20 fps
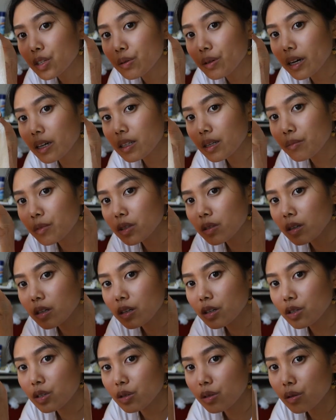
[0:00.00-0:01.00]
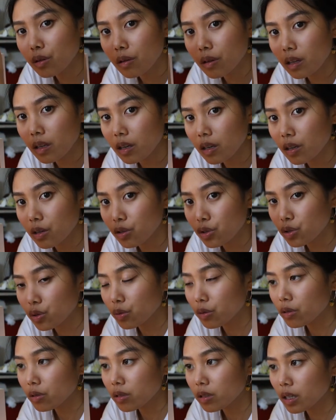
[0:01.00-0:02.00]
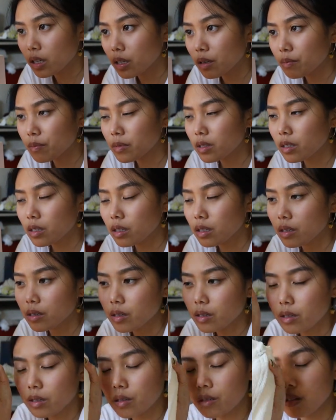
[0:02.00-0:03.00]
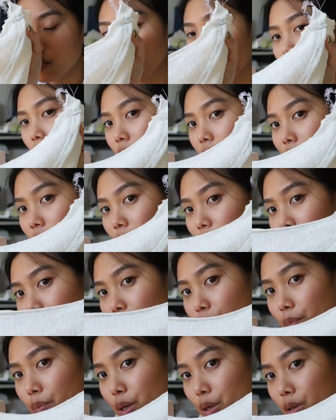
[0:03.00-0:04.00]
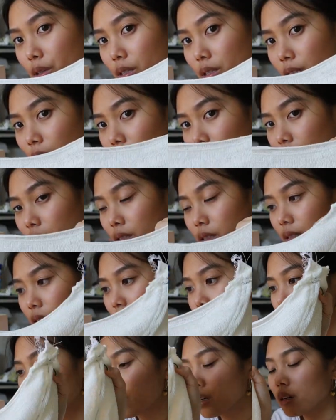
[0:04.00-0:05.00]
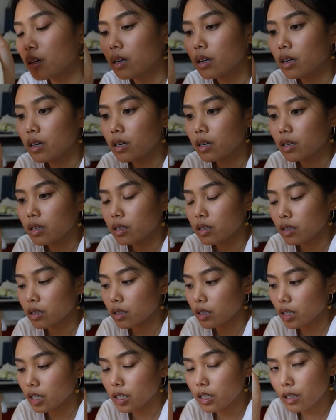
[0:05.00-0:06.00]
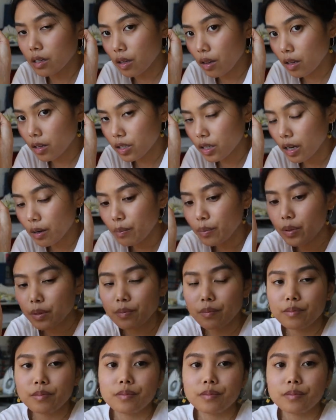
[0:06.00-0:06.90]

So next I'm just going to do the shoulder seams on both sides to secure it at the top.